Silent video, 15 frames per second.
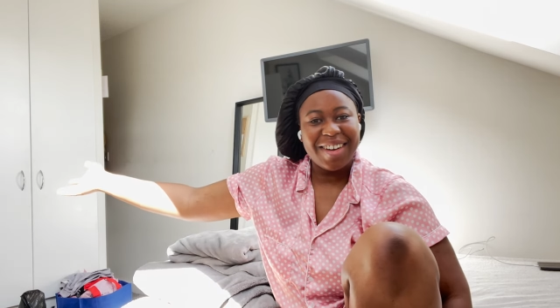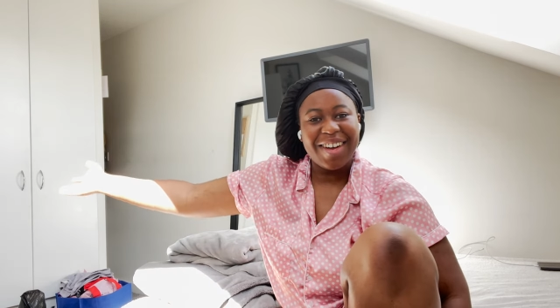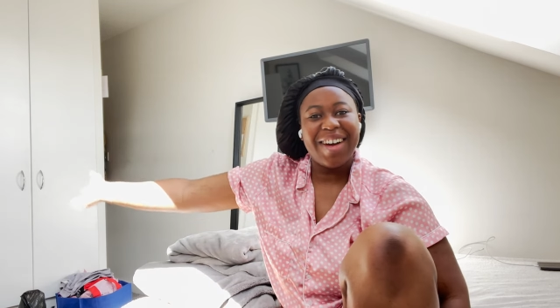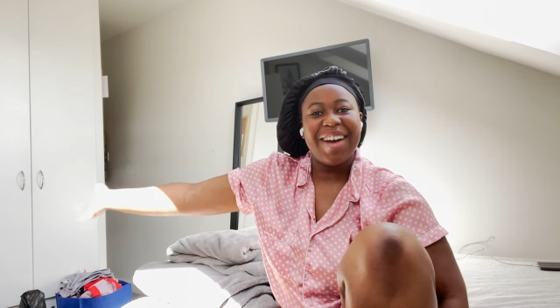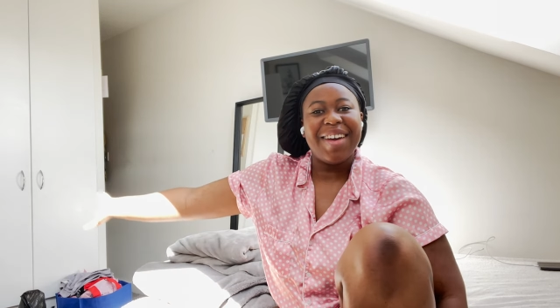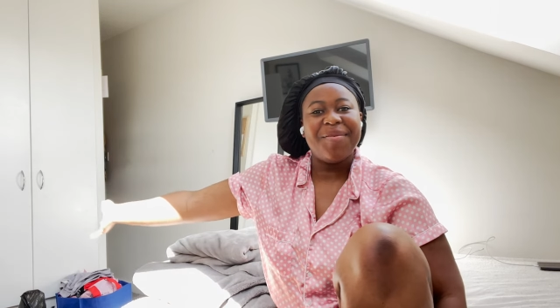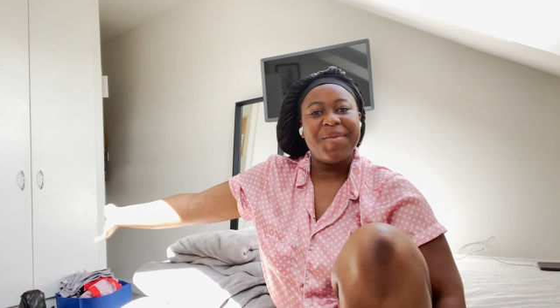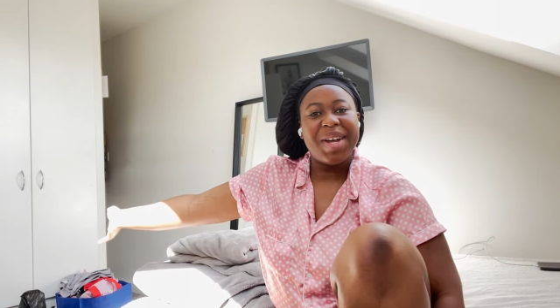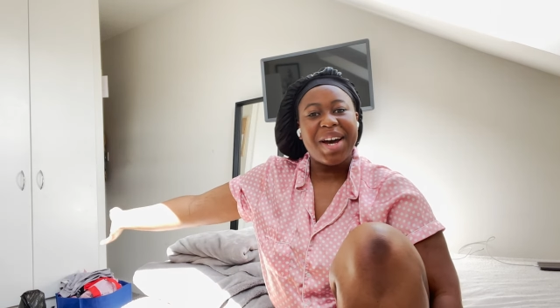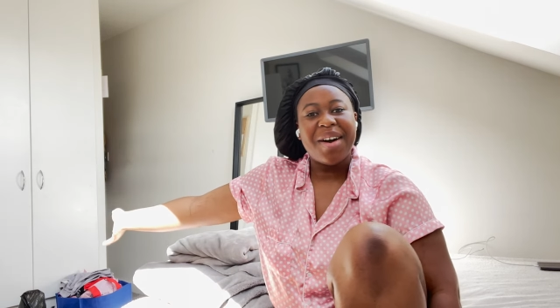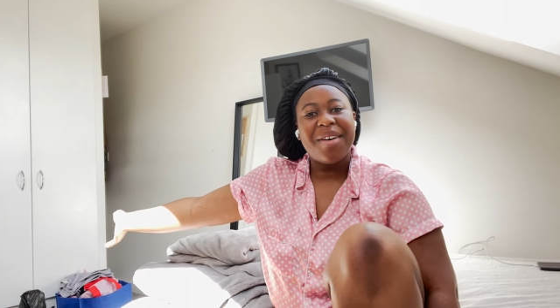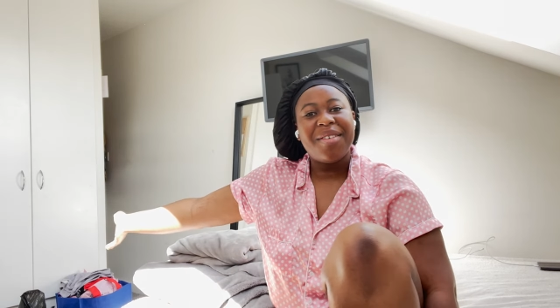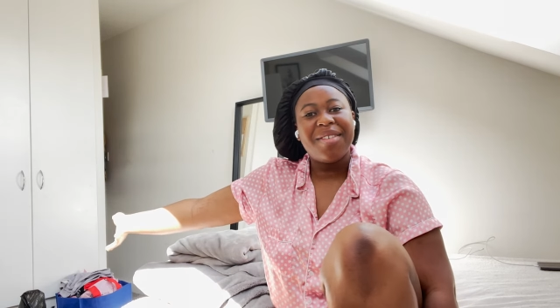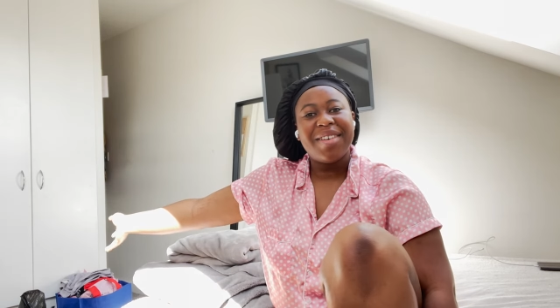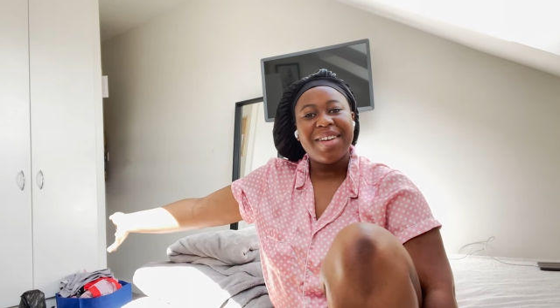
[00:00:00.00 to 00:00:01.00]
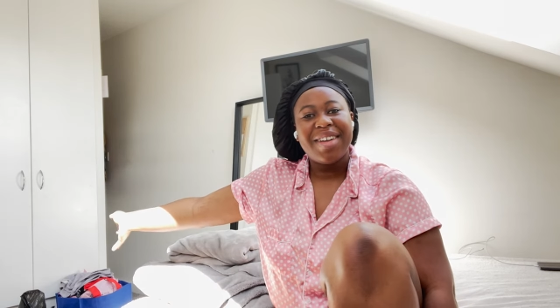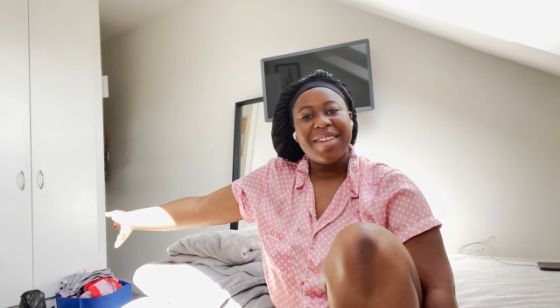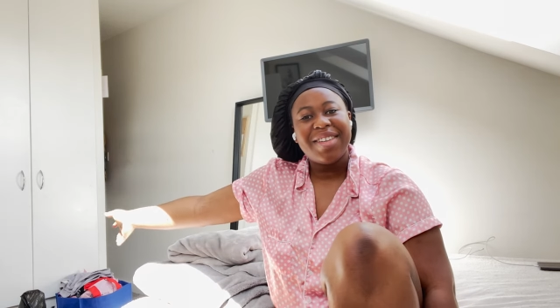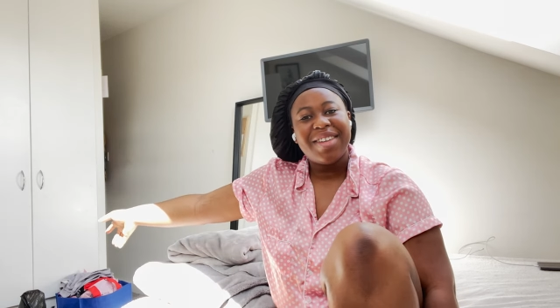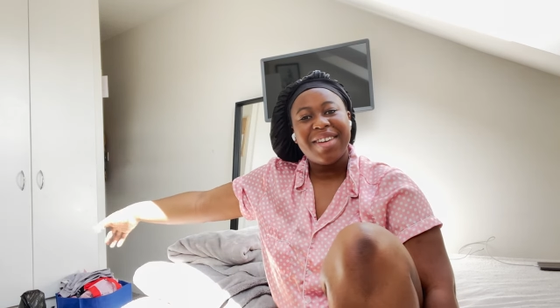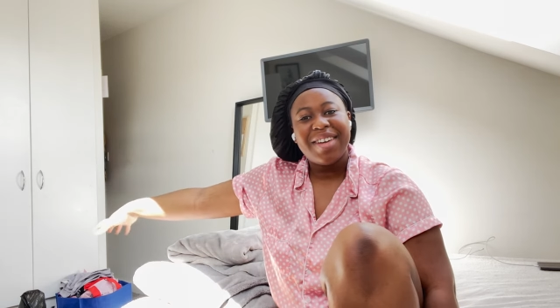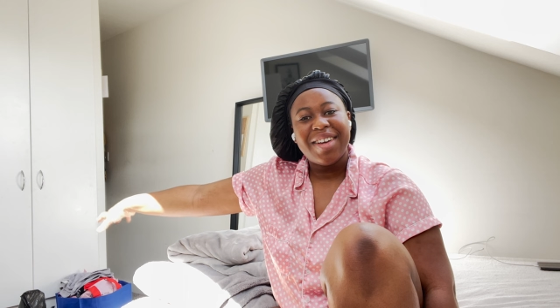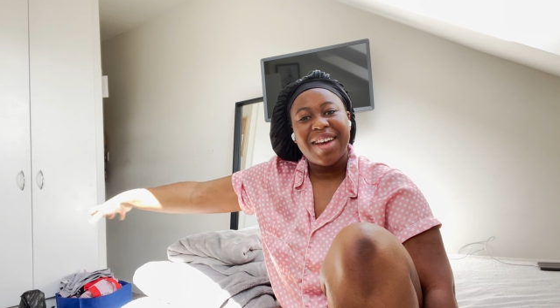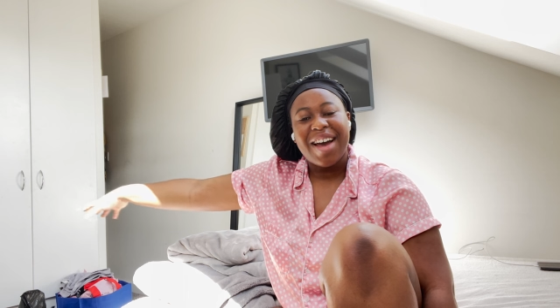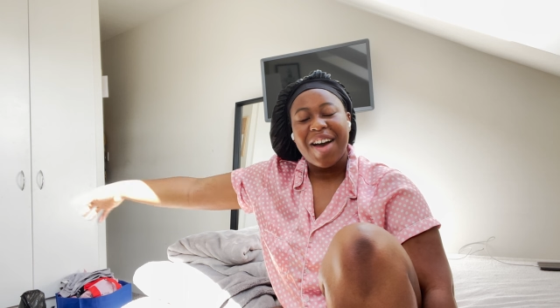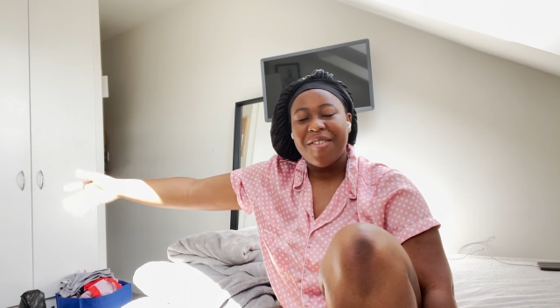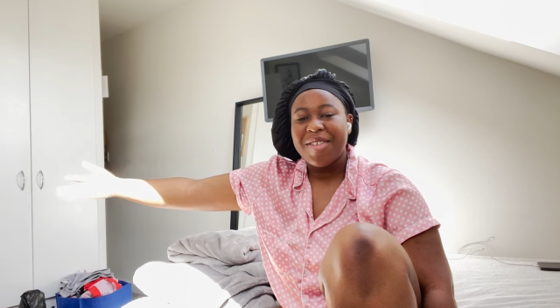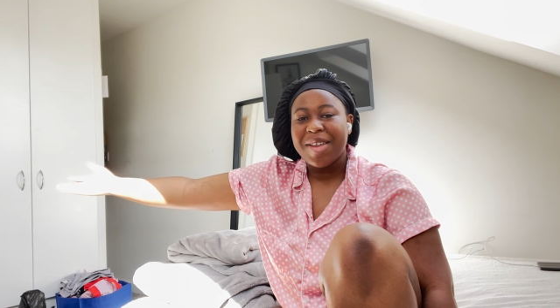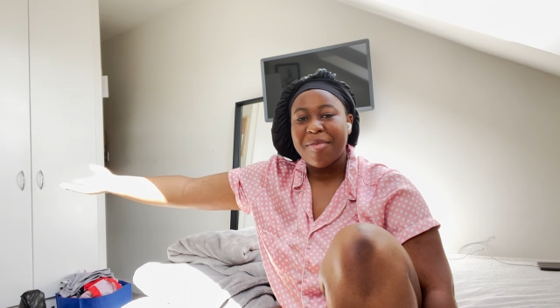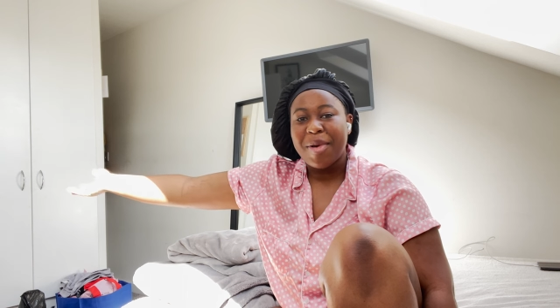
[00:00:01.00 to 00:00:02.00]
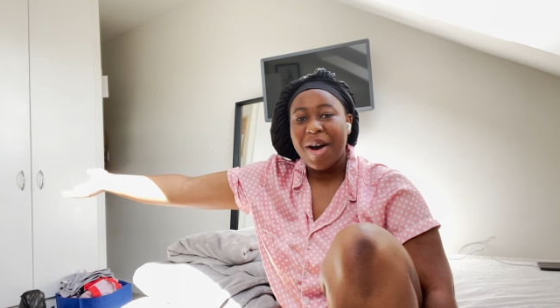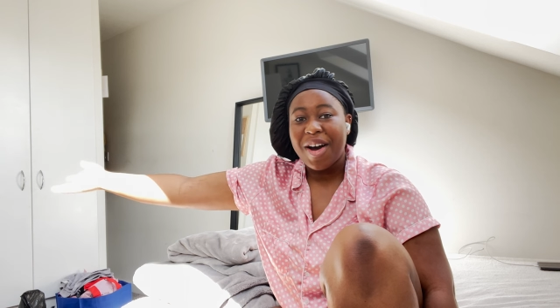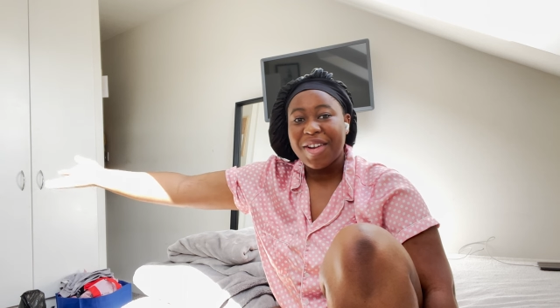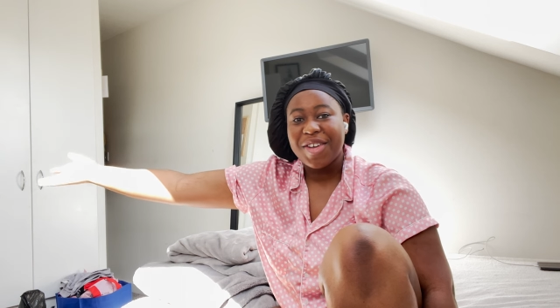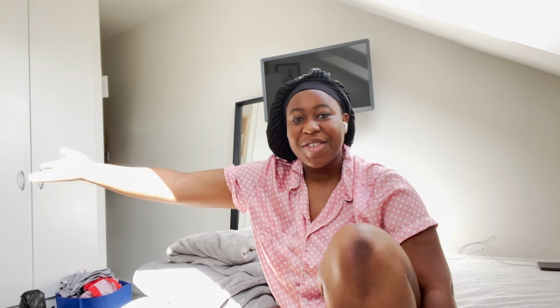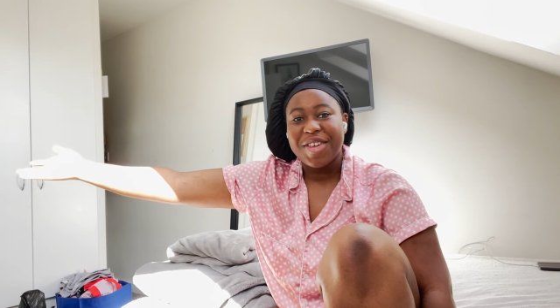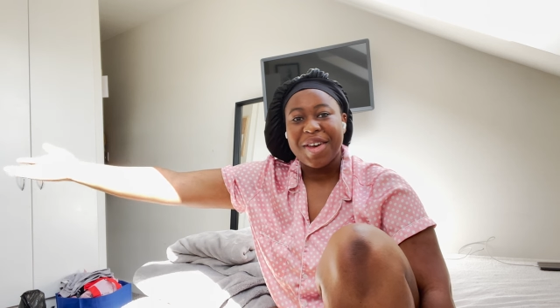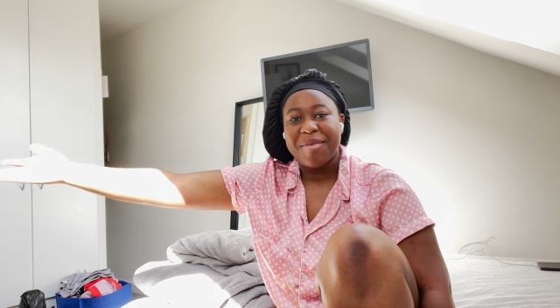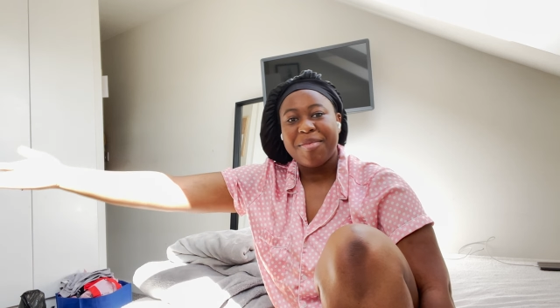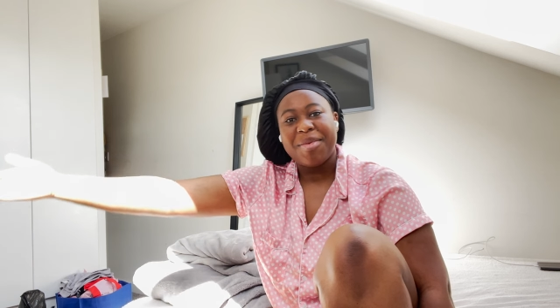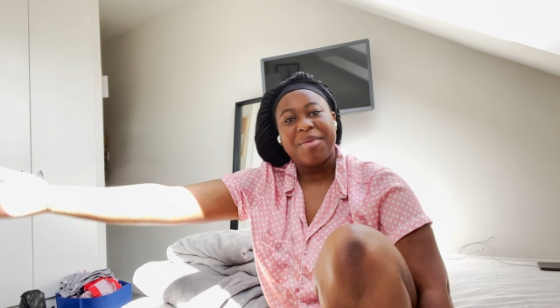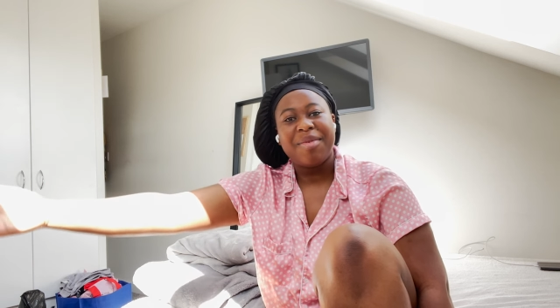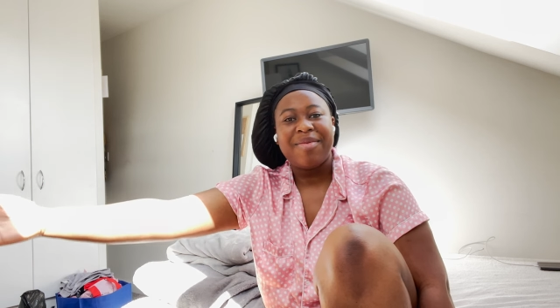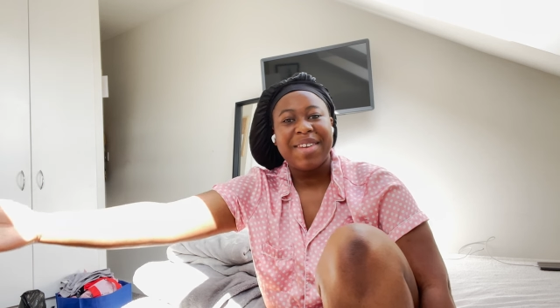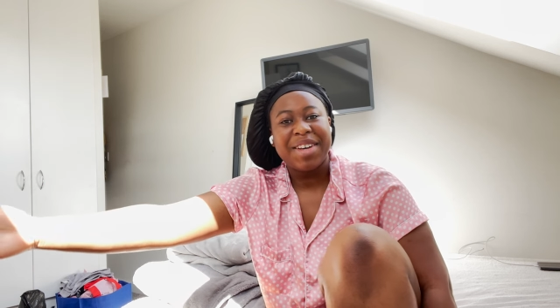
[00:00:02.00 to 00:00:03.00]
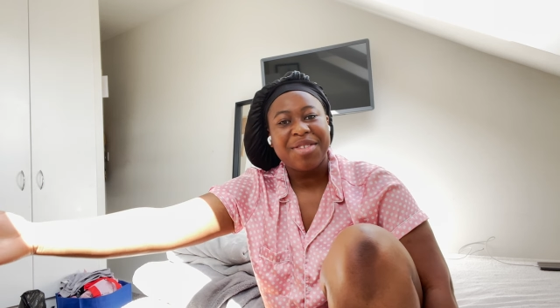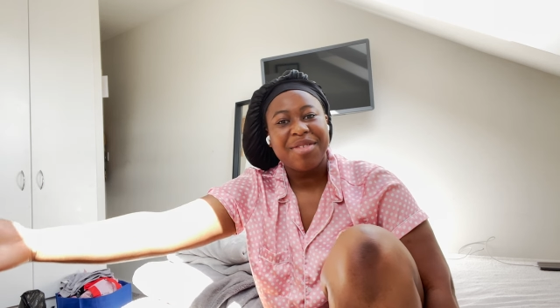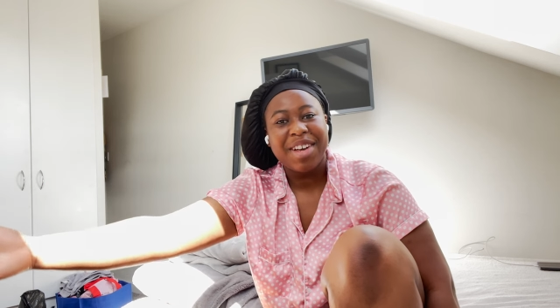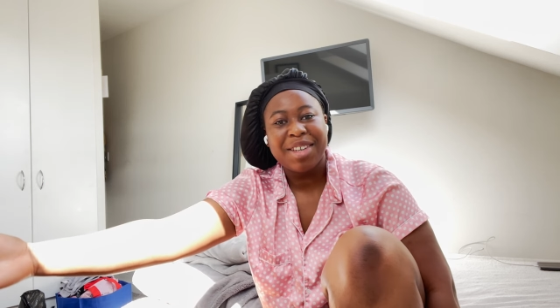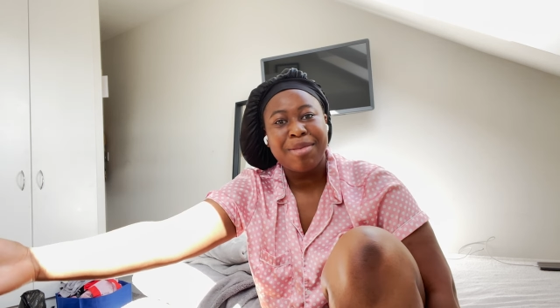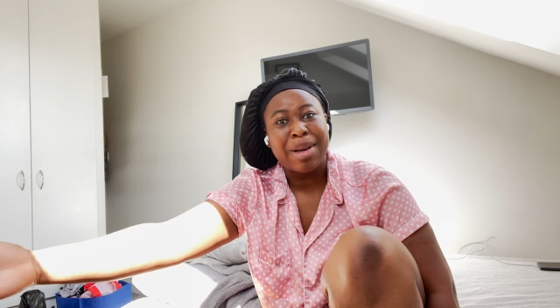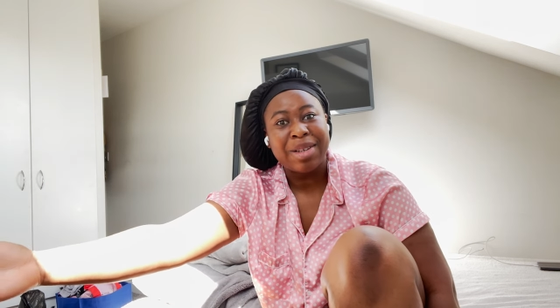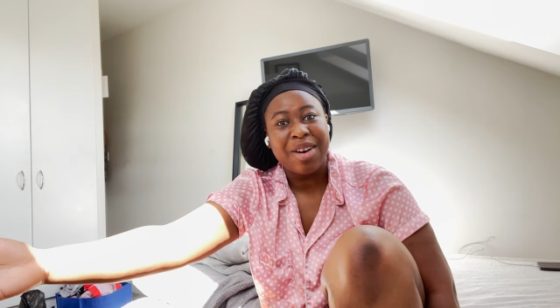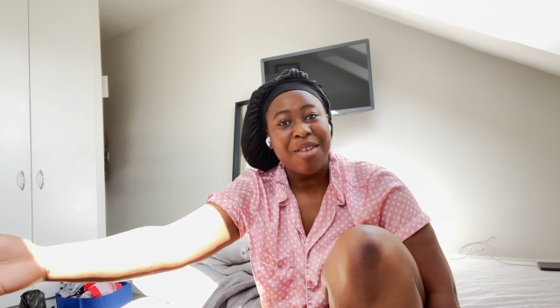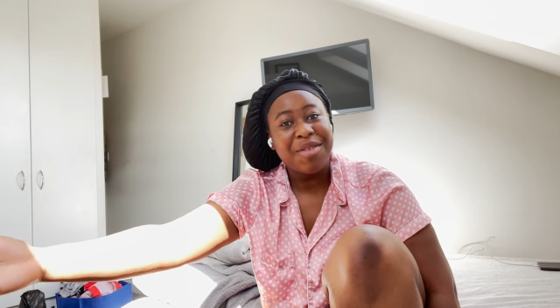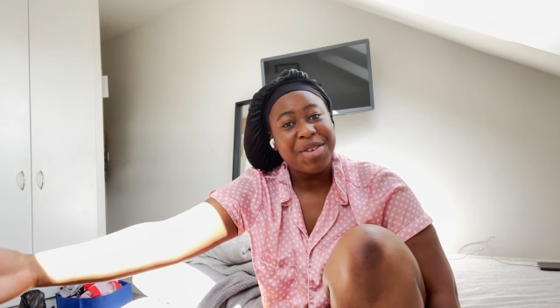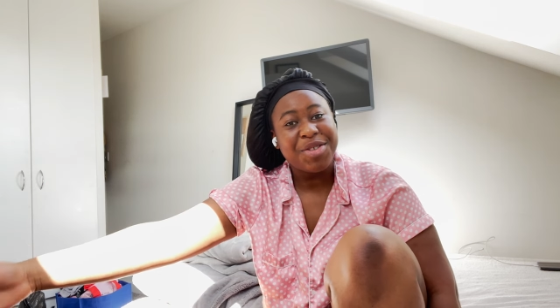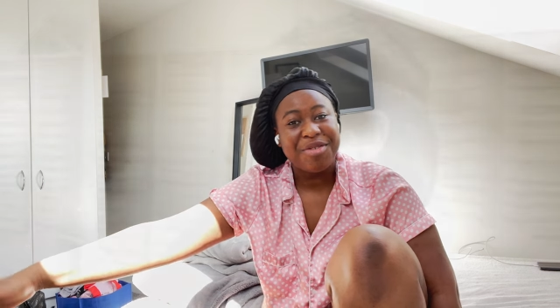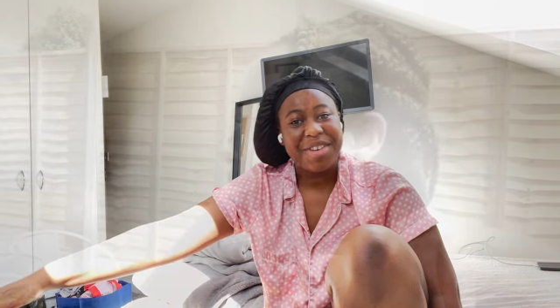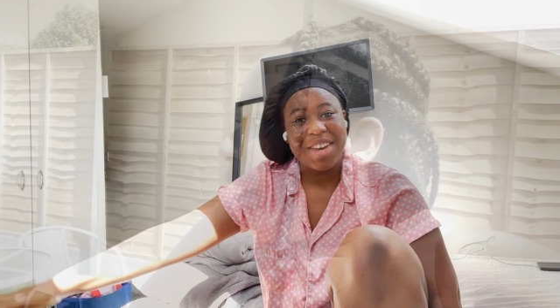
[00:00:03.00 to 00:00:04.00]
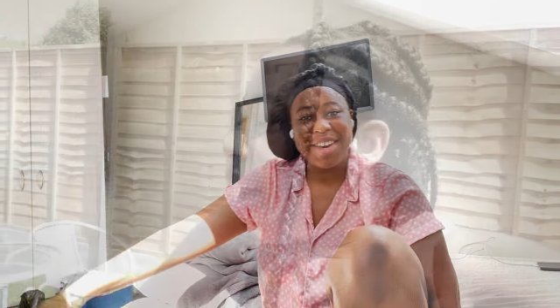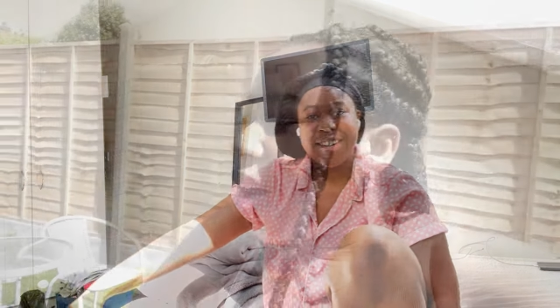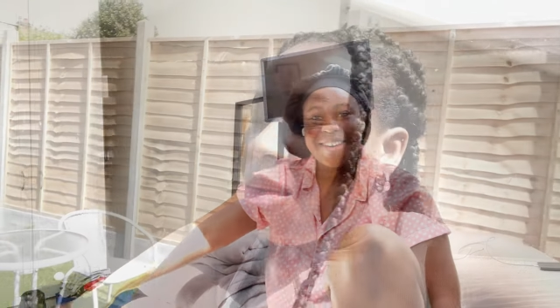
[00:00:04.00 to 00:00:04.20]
I am now having a partnership with National Express Coventry.